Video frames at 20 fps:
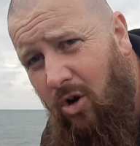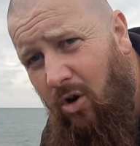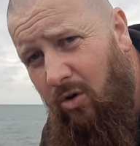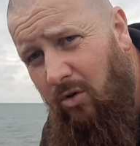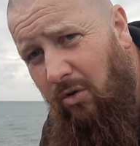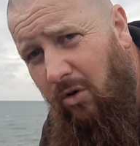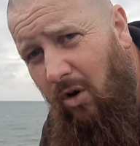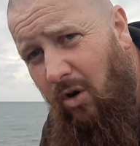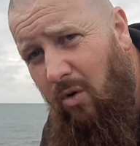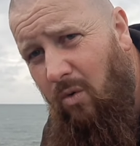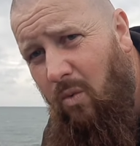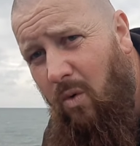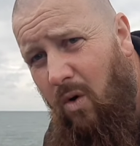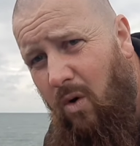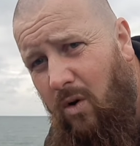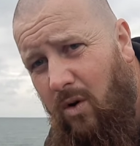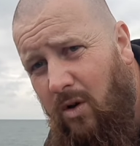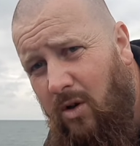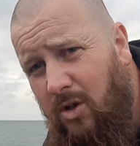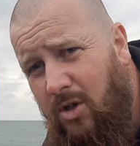on low
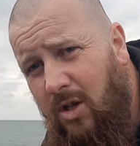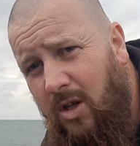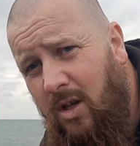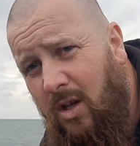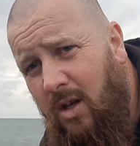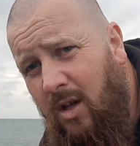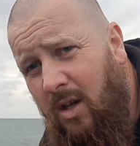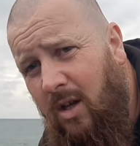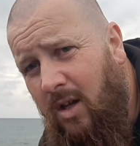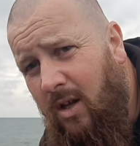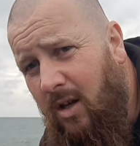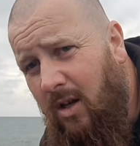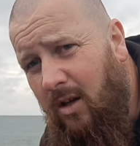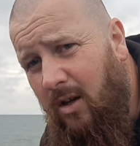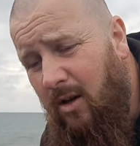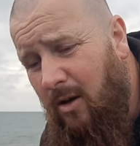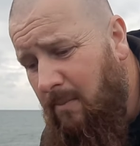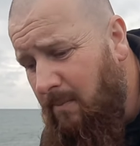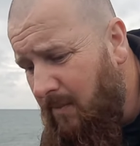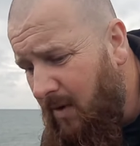waters,
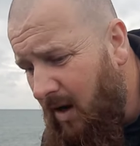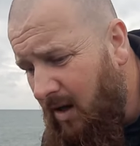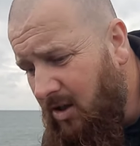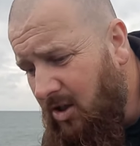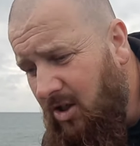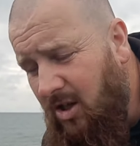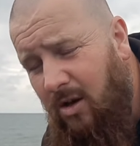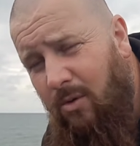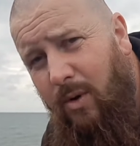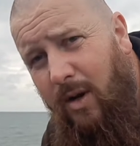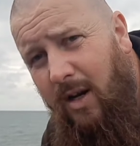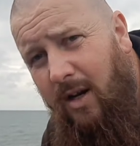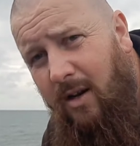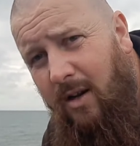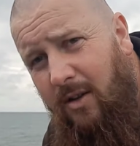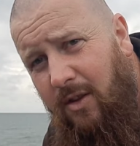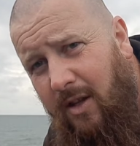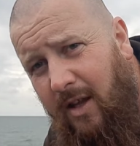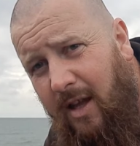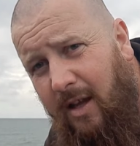and see where
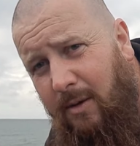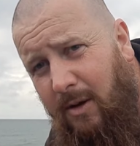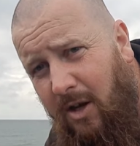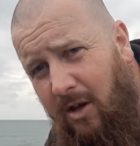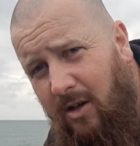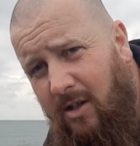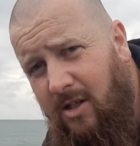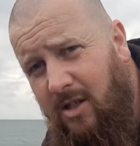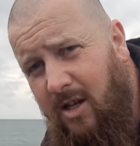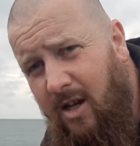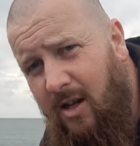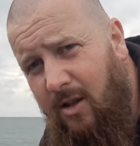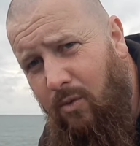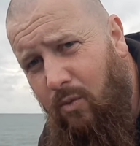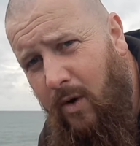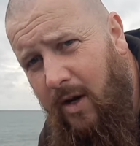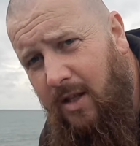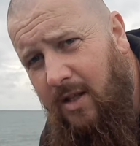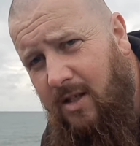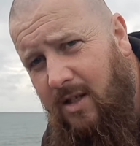the gullies are, the
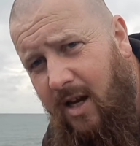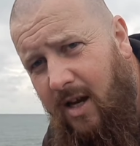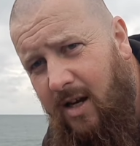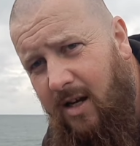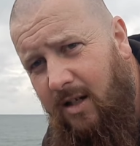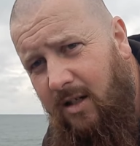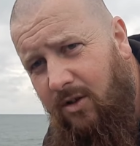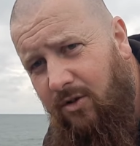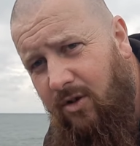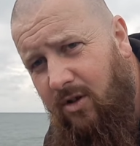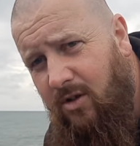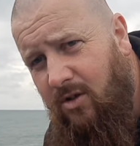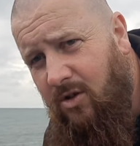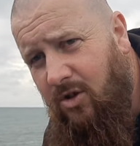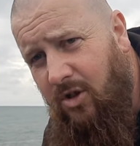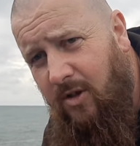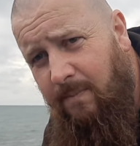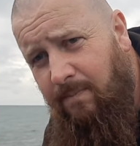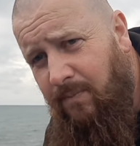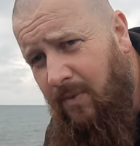way the tide runs.